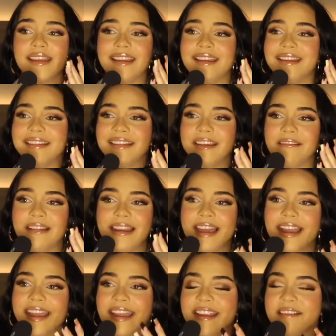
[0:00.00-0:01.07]
Y de
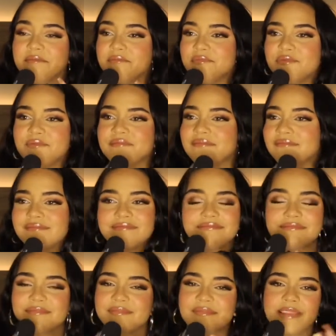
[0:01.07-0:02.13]
verdad que
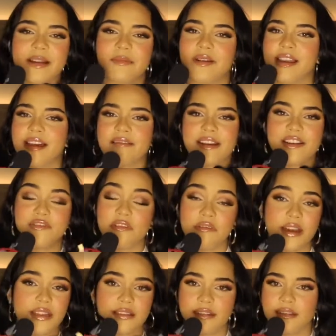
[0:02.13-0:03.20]
las palabras no
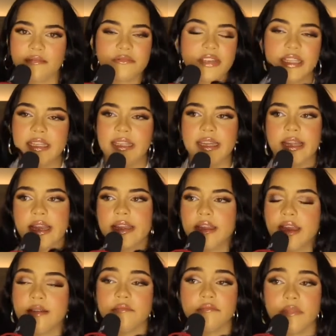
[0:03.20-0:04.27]
bastan, really. Like
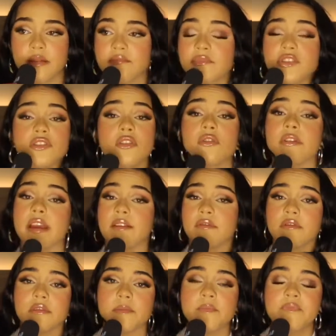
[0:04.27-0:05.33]
I'm so
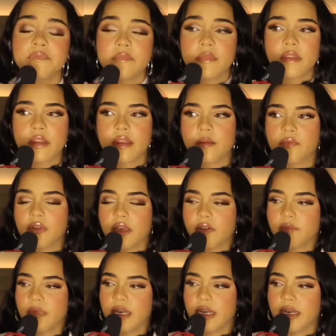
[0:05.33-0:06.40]
grateful que
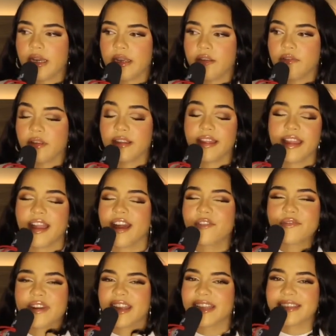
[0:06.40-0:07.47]
pudieron venir a ayudar. Like, I don't
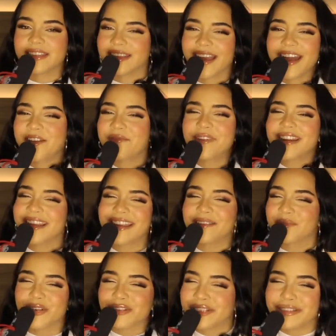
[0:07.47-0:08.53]
wanna get
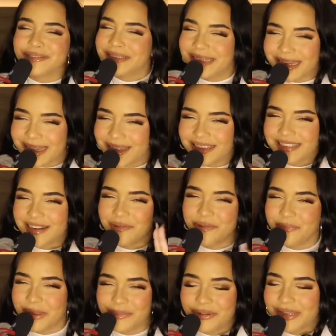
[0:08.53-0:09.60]
emotional ni nada, because I don't
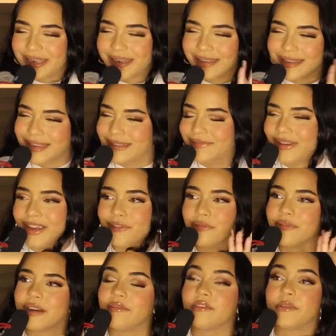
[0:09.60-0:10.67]
want people thinking that it's fake or
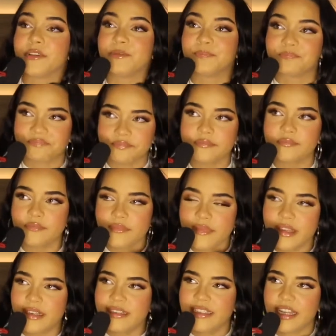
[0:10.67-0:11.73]
whatever. But
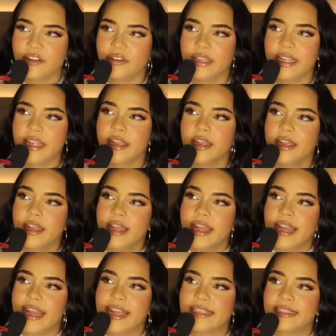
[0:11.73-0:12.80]
genuinely,
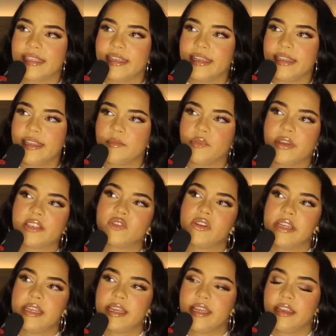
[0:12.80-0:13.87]
ese tipo de
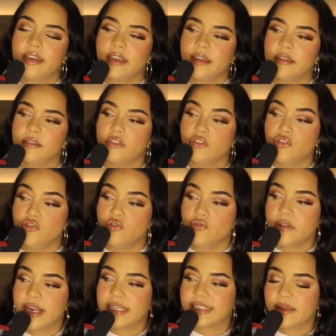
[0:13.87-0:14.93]
solidaridad
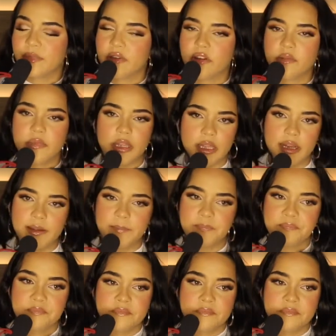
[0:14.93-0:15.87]
nunca se me va a olvidar.